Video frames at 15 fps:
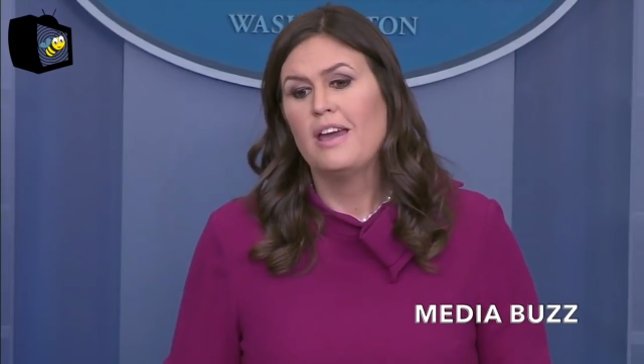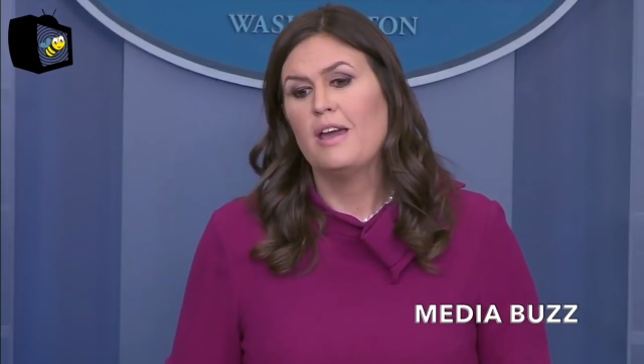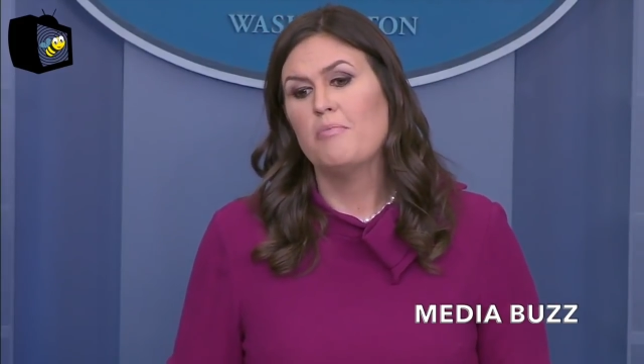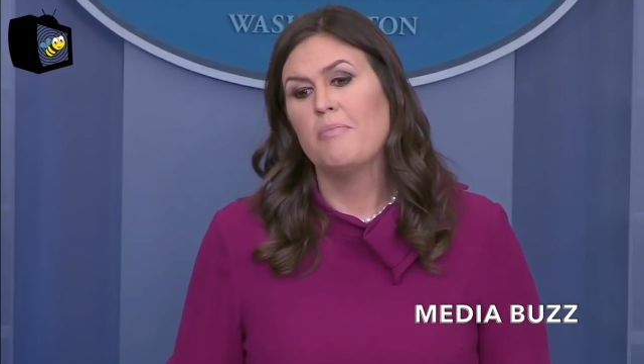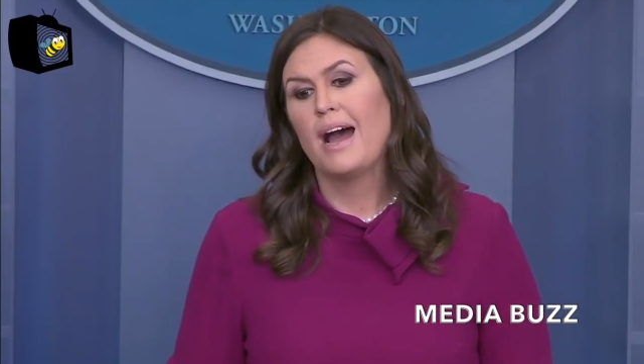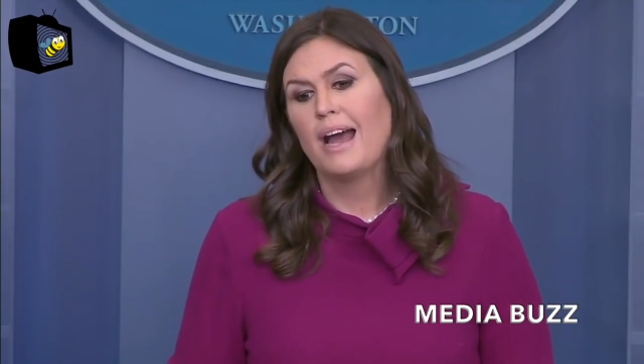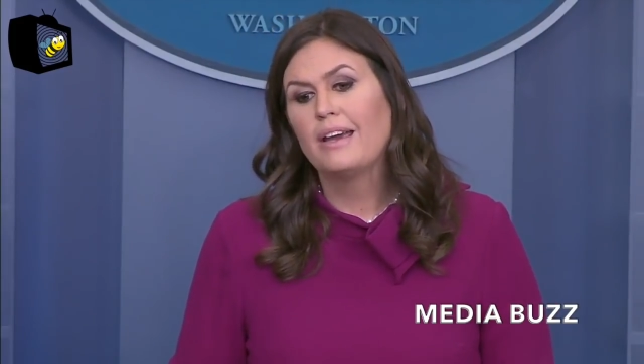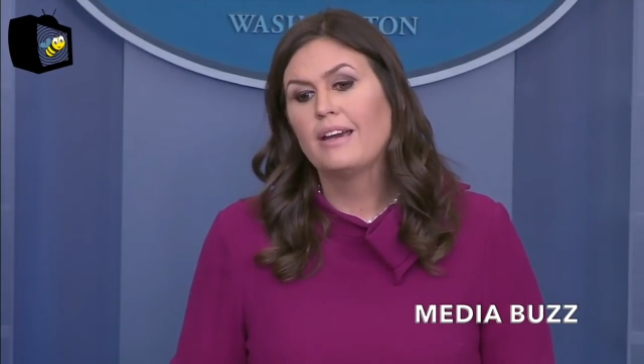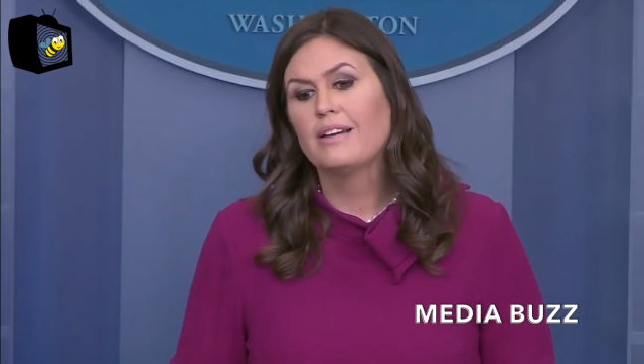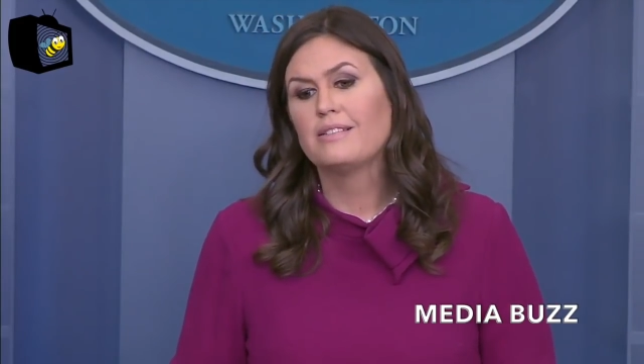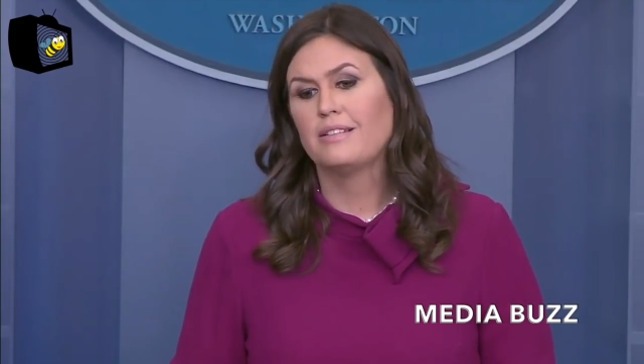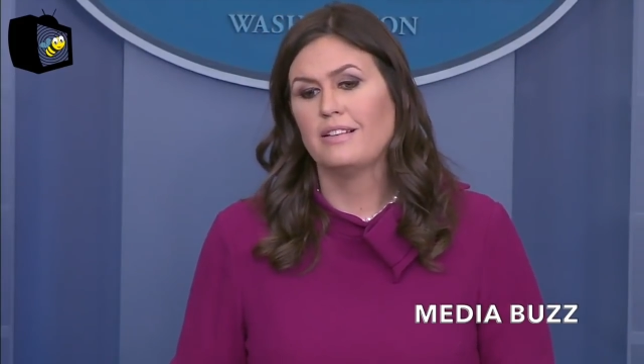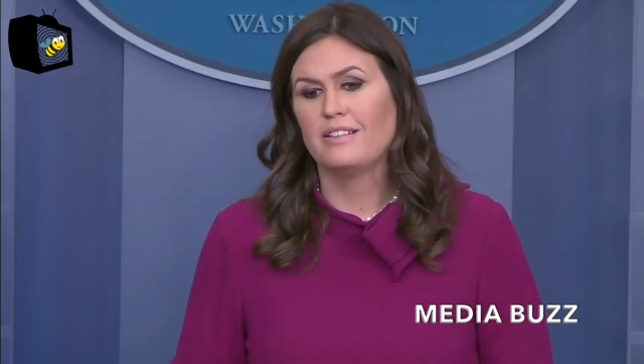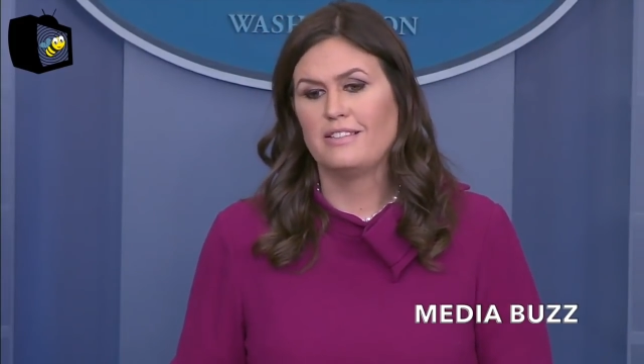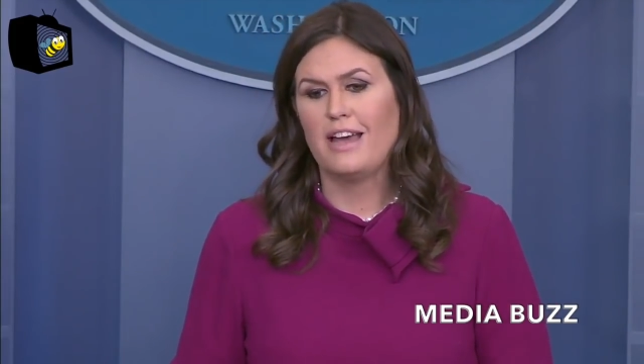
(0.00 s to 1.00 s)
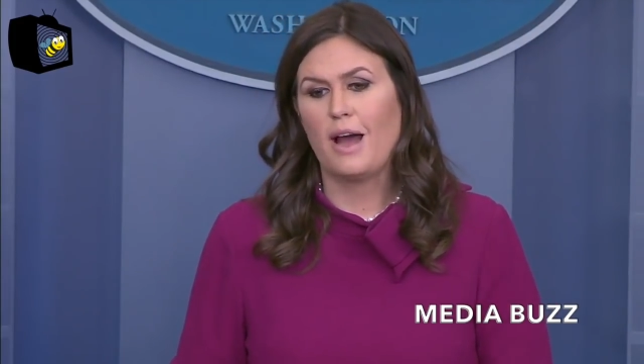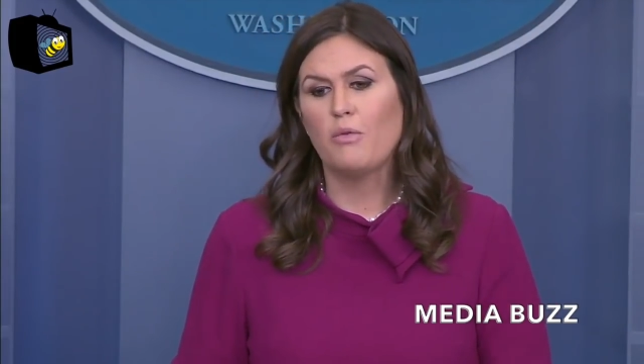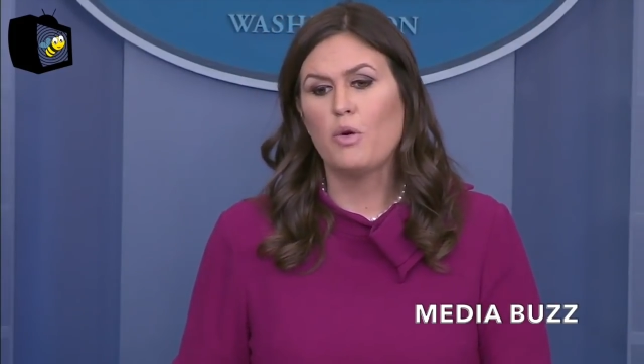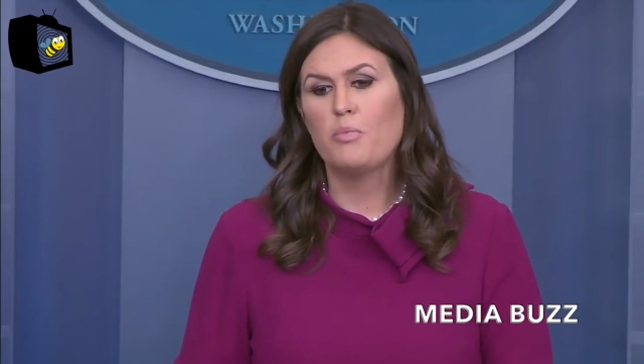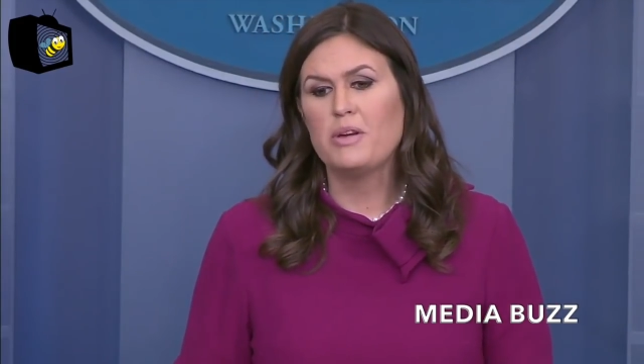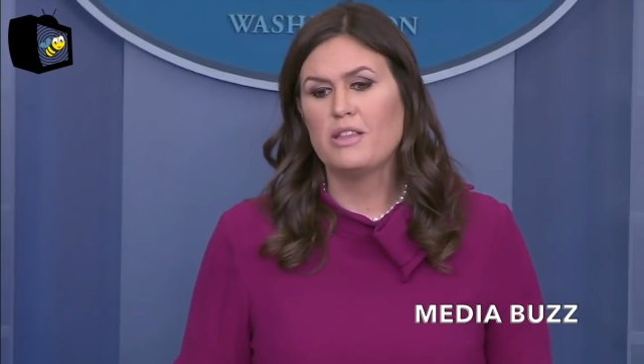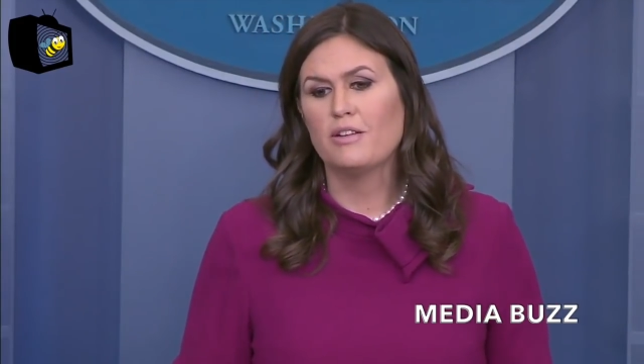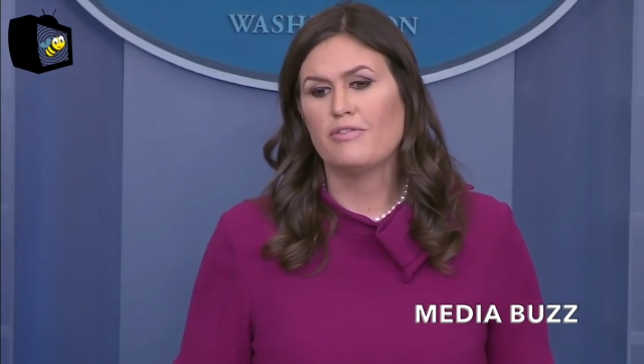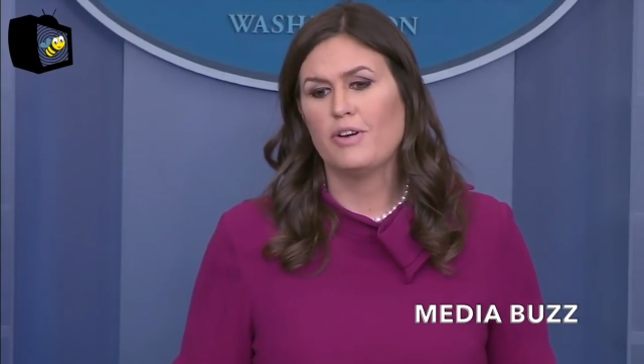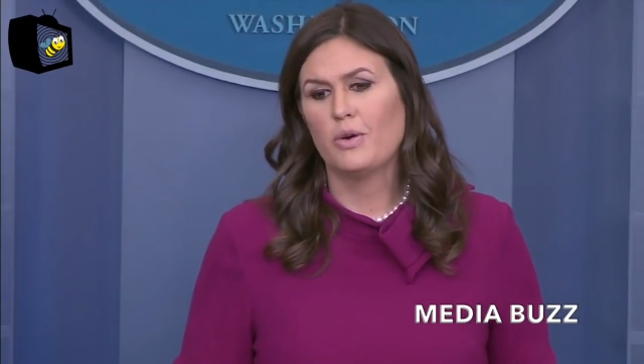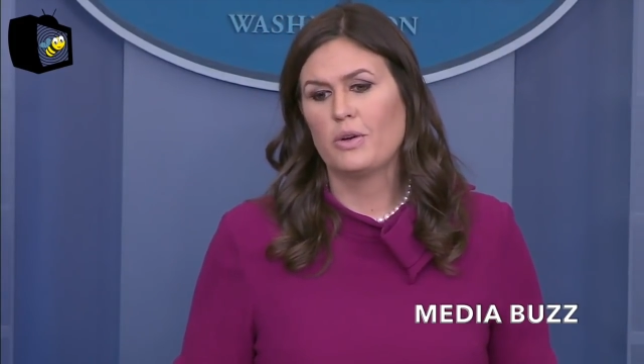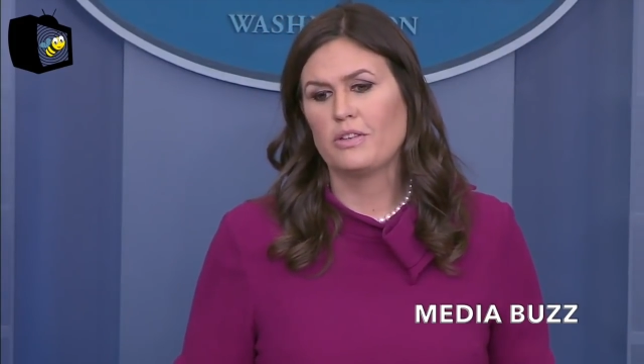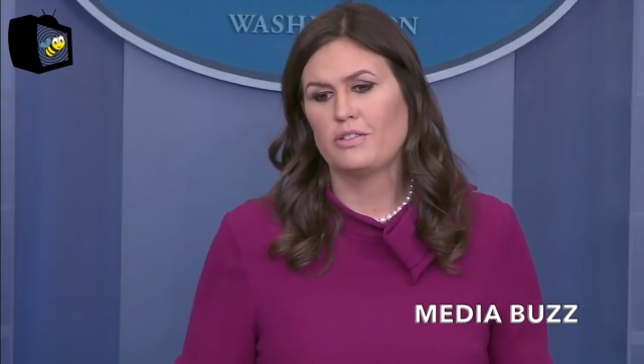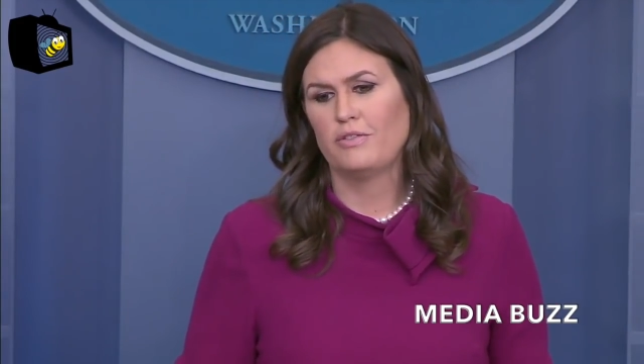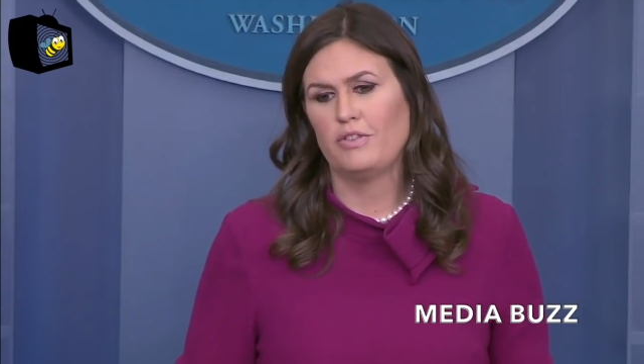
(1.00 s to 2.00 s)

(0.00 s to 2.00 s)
and my guess is that will be the focus